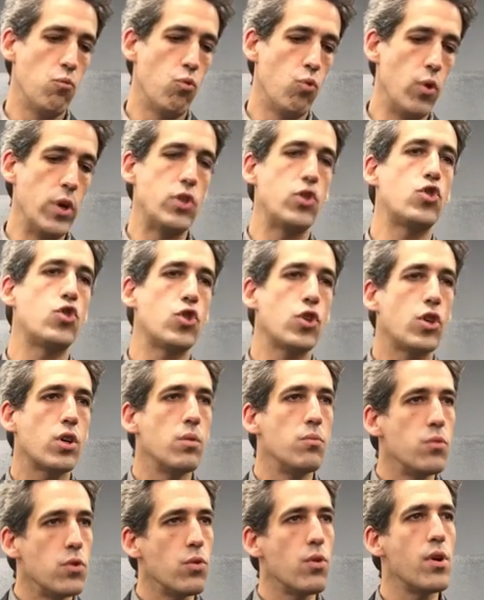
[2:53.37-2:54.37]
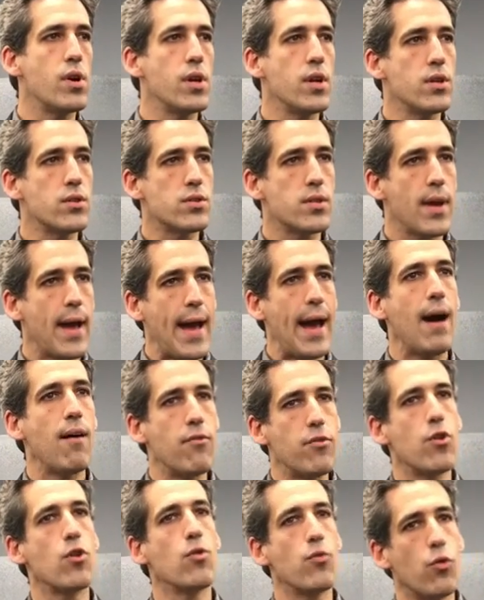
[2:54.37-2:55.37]
which communities
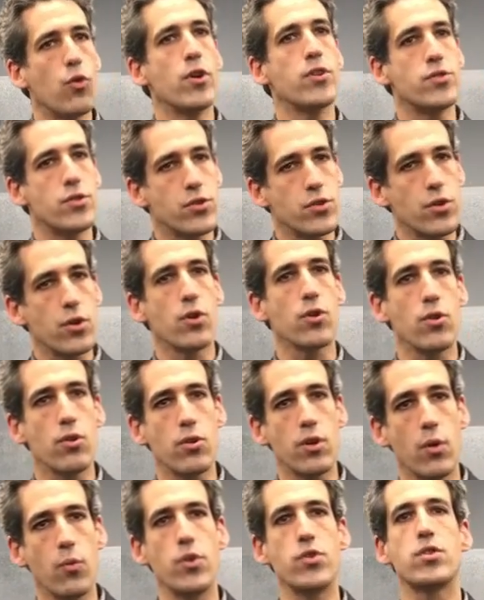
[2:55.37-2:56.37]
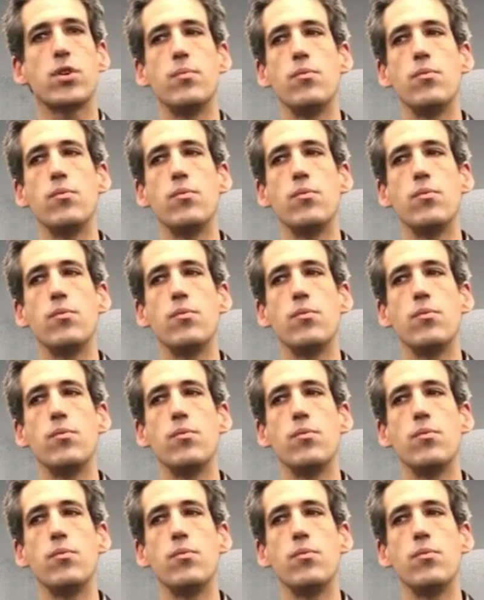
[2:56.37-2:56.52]
have their voices heard and which